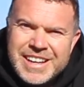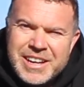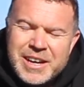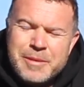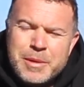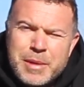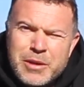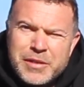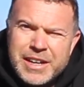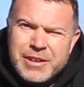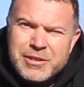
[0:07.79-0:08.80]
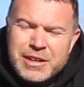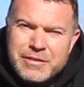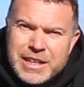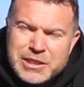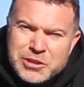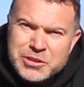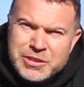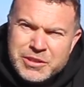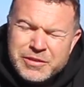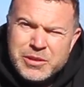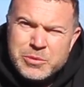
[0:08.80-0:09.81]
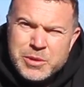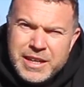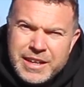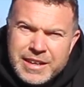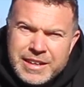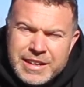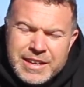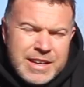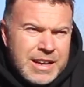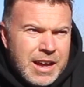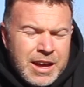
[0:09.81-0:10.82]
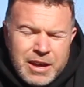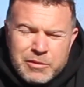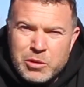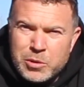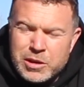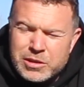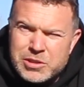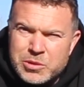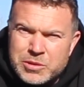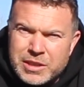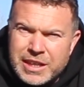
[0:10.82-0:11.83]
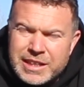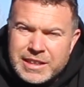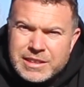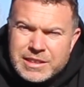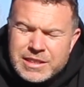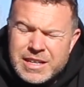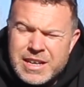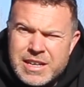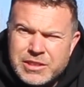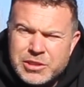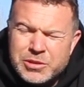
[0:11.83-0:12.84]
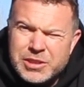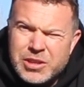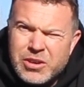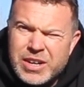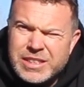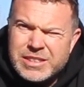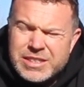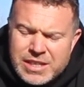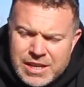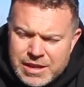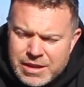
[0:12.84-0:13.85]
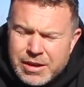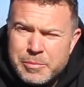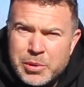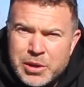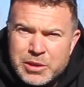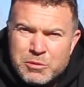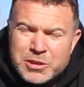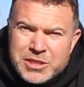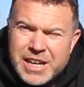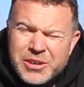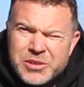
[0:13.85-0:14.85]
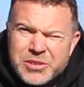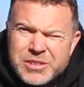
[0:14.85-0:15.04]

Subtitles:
I'm over here at La Vajon for the week. I've got work to do on the lakes. During the night I'm putting the rods out.